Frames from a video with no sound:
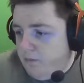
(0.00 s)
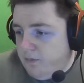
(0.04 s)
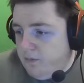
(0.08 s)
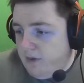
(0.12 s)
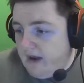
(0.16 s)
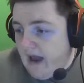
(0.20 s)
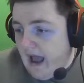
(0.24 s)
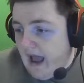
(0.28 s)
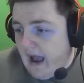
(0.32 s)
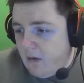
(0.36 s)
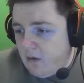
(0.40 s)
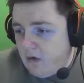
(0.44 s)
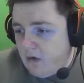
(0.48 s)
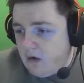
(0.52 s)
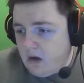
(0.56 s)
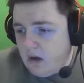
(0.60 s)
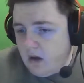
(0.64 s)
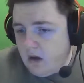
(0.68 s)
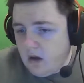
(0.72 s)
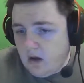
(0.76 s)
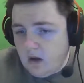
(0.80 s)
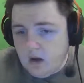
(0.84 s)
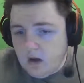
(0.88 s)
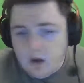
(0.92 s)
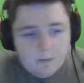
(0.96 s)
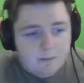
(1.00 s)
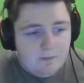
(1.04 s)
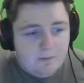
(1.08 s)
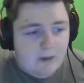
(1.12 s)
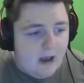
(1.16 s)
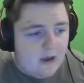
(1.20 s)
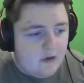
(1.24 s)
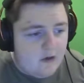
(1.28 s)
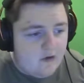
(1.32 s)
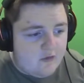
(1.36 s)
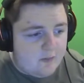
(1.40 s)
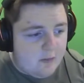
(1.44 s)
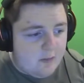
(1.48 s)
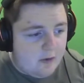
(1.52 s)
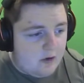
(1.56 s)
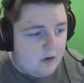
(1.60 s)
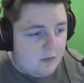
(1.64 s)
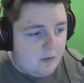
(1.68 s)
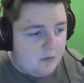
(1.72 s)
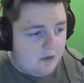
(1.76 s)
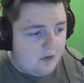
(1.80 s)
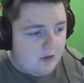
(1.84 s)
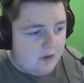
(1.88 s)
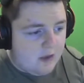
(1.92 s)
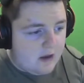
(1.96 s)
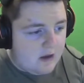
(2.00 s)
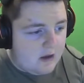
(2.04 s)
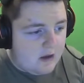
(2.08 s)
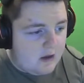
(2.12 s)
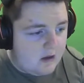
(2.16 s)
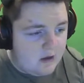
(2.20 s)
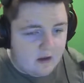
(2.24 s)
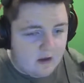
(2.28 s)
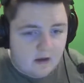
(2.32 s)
now, Bayern just building up the thing.